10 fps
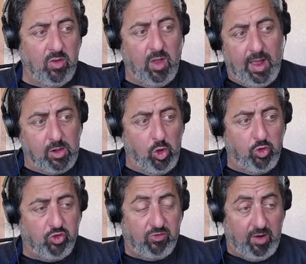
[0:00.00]

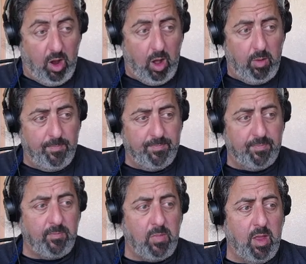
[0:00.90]
enclosures at all,
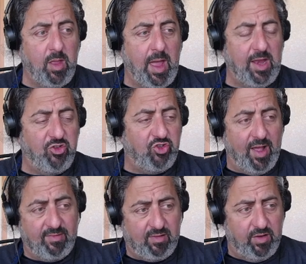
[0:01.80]
any
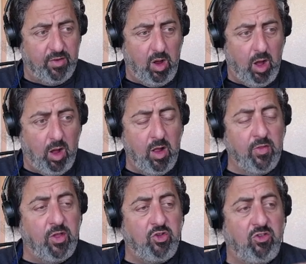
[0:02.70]
jazz stuff at all.
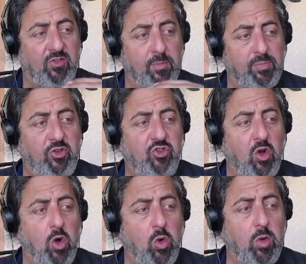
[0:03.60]
They just simply
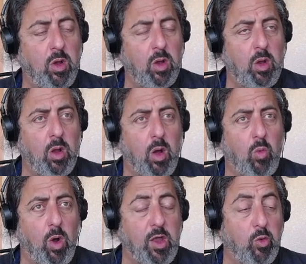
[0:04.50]
showed
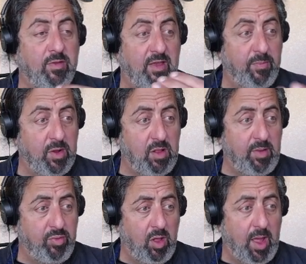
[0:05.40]
what you would typically
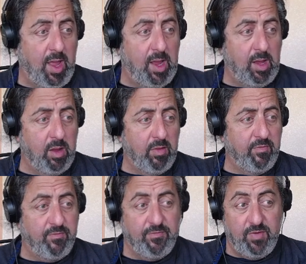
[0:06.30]
play
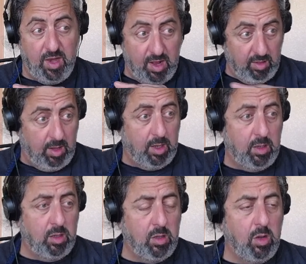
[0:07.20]
vanilla
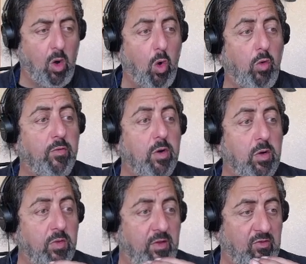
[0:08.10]

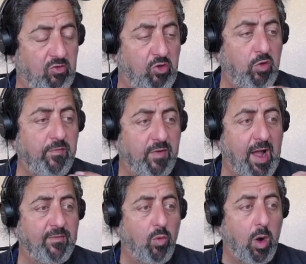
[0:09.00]
over this
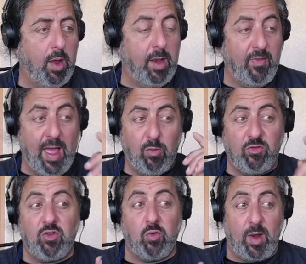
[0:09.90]
2-5-1, and that
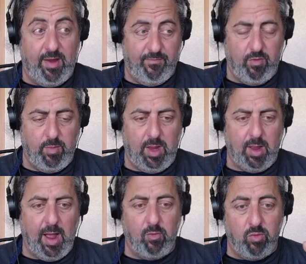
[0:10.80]
was great for me.
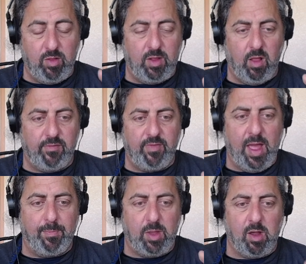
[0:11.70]
I really loved
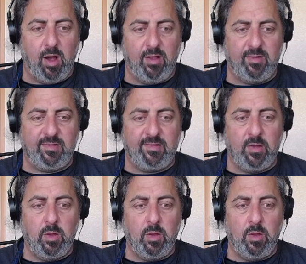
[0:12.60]
that, because